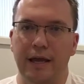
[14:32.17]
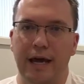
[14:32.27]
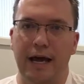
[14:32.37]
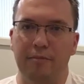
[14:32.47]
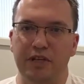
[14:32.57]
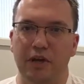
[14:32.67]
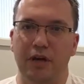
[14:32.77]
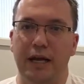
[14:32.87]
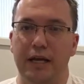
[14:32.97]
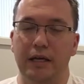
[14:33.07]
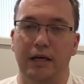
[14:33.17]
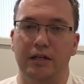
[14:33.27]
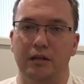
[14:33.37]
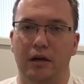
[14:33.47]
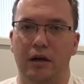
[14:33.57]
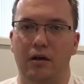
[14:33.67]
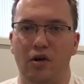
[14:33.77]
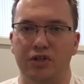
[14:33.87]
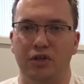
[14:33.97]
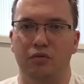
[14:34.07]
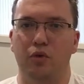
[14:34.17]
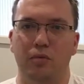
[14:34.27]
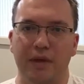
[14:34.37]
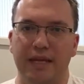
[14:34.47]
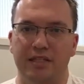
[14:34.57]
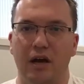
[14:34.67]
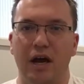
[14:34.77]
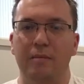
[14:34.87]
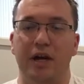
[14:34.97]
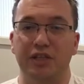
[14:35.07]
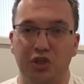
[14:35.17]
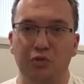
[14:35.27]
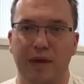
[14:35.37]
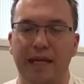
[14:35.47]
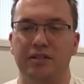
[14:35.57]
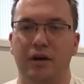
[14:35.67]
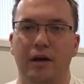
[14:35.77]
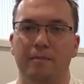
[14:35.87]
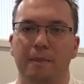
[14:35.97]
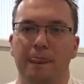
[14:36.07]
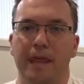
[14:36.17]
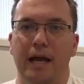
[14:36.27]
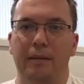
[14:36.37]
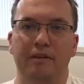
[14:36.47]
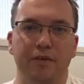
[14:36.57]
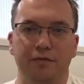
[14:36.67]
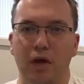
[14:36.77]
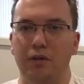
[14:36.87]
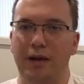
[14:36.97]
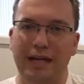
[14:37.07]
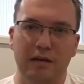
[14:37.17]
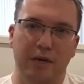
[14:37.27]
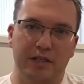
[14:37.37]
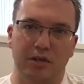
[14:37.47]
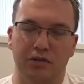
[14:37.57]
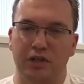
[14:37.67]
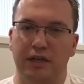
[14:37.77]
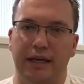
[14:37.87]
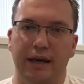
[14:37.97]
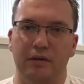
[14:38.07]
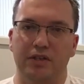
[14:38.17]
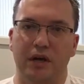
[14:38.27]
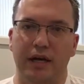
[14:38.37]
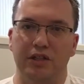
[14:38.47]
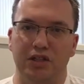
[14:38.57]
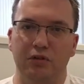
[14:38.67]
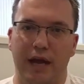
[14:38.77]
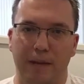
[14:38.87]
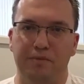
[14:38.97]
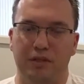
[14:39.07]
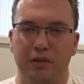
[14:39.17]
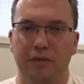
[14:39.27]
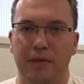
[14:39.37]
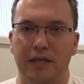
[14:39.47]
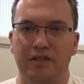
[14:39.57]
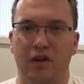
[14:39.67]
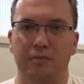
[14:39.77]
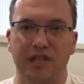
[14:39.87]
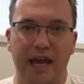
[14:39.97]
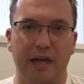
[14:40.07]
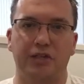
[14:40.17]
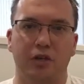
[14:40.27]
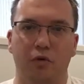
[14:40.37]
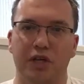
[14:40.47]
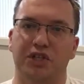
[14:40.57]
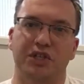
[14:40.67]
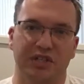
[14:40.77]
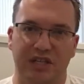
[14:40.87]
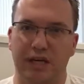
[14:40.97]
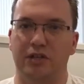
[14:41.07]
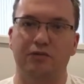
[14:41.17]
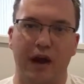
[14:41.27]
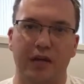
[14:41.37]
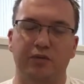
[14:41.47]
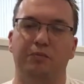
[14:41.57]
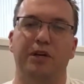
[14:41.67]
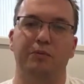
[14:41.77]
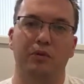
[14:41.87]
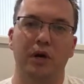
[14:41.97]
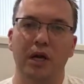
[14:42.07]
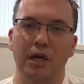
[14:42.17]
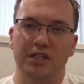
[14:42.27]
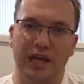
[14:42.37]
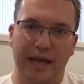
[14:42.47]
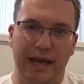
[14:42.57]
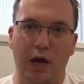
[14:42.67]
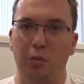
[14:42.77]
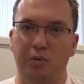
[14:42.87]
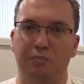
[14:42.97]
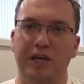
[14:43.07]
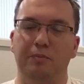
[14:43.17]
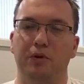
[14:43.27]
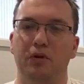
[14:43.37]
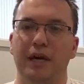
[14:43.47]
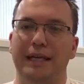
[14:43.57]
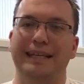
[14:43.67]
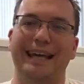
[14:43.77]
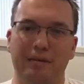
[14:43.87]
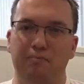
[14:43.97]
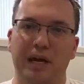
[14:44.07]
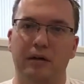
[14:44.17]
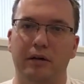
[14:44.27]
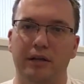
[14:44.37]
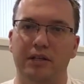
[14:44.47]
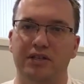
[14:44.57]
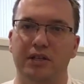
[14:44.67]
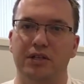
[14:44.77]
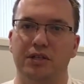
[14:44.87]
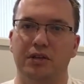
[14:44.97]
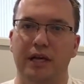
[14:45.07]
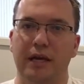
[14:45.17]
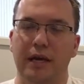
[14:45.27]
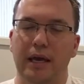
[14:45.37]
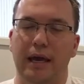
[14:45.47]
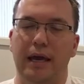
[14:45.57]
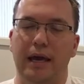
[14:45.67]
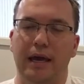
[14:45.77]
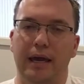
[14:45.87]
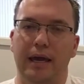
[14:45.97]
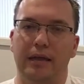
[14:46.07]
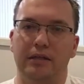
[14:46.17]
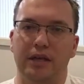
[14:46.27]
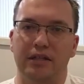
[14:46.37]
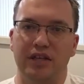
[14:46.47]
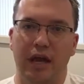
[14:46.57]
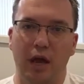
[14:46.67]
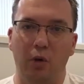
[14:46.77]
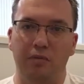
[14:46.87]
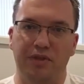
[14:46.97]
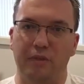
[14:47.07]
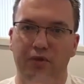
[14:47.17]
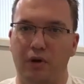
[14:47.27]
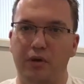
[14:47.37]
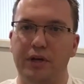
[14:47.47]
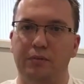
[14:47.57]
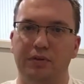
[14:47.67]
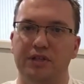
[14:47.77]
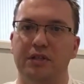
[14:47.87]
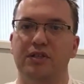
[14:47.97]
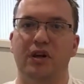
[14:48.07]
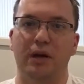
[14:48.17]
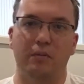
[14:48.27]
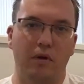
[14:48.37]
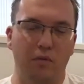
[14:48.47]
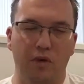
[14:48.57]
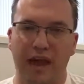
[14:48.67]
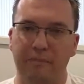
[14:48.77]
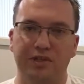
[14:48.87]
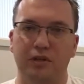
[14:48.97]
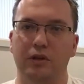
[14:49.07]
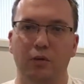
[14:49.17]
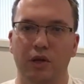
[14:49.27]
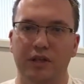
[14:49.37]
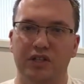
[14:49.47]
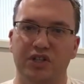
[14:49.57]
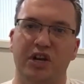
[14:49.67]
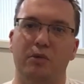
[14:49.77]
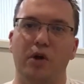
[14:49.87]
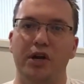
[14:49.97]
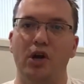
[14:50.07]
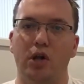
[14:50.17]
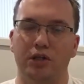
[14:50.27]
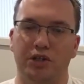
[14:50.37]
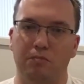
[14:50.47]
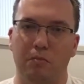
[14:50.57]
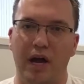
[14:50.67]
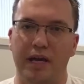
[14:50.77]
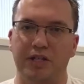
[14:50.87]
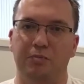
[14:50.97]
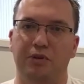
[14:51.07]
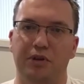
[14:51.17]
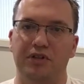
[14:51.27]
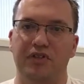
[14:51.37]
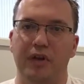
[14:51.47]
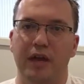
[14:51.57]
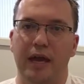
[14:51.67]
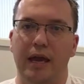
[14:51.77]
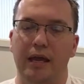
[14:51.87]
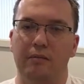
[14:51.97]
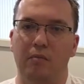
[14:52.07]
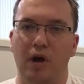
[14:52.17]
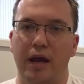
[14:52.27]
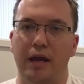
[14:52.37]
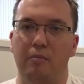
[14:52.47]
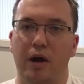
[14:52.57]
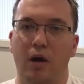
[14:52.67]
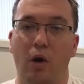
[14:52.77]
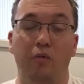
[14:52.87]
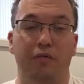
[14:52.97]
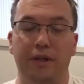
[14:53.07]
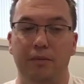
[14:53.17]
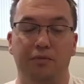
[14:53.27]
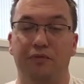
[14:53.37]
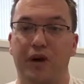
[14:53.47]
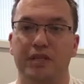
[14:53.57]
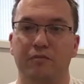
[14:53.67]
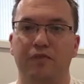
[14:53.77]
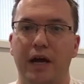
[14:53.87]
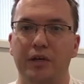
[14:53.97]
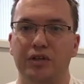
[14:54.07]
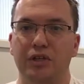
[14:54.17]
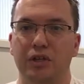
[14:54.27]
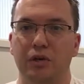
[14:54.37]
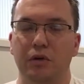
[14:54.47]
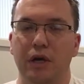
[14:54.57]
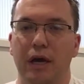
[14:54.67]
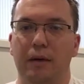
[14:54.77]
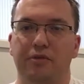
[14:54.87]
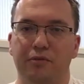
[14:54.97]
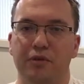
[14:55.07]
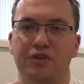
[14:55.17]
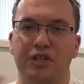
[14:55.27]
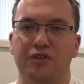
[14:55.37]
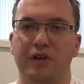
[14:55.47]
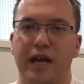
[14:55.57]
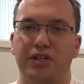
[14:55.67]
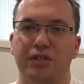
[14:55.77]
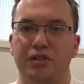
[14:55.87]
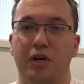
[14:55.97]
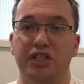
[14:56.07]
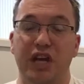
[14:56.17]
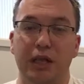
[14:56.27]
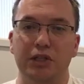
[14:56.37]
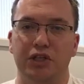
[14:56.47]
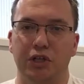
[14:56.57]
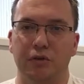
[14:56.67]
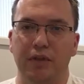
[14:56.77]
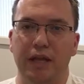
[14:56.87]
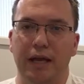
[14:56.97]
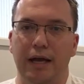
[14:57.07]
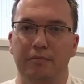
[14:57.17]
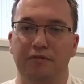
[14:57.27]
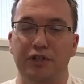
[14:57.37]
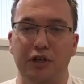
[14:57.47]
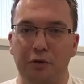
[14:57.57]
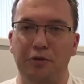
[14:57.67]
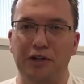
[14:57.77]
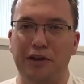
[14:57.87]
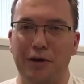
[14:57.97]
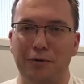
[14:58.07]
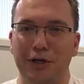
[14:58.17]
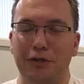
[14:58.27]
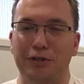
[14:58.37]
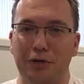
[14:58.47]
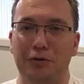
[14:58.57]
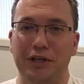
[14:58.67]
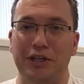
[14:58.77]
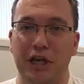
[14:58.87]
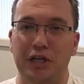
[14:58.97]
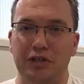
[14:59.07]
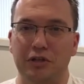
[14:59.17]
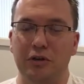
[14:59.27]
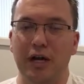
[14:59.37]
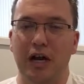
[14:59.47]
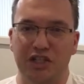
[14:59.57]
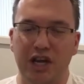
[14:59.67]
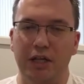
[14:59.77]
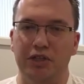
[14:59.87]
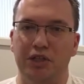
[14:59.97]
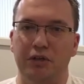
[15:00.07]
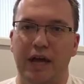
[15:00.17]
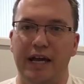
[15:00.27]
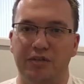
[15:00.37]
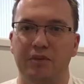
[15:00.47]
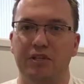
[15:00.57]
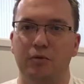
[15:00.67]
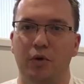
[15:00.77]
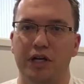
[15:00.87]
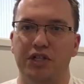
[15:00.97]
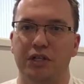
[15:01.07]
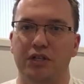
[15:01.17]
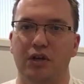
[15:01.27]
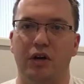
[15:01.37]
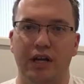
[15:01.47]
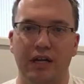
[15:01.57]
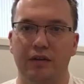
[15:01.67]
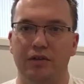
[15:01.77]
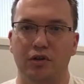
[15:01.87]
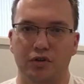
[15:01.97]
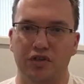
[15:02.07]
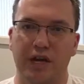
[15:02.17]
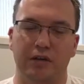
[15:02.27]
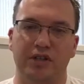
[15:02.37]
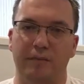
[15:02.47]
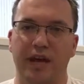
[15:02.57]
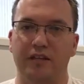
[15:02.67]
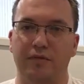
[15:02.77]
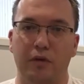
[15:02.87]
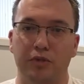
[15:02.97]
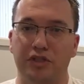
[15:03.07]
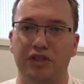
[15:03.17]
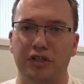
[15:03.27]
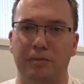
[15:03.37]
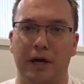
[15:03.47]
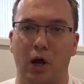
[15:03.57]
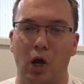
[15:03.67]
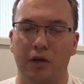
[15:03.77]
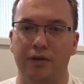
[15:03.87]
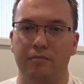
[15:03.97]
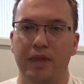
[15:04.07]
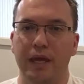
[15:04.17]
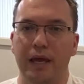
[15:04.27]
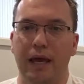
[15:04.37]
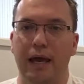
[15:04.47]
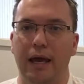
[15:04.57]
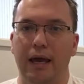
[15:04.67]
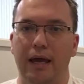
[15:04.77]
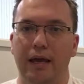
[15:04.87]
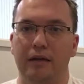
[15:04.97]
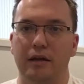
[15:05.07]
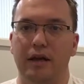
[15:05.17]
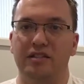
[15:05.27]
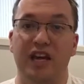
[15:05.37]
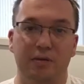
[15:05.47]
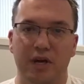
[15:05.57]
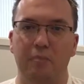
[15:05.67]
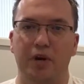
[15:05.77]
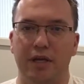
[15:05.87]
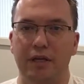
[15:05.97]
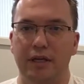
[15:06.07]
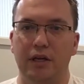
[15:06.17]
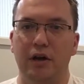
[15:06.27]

And I also will make time. I do make time If you follow any of my social accounts, I do absolutely make time to answer questions, to interact with people, to help people get better in this industry, and to help them grow their business. I'm absolutely willing to share my knowledge, my experience, and my hopefully provide some value to you through those interactions. So I challenge you, if you don't think that I will or don't think that I do, I challenge you, ask me some questions any of the social channels I'm active on, which is just about all of them, and take me up on it.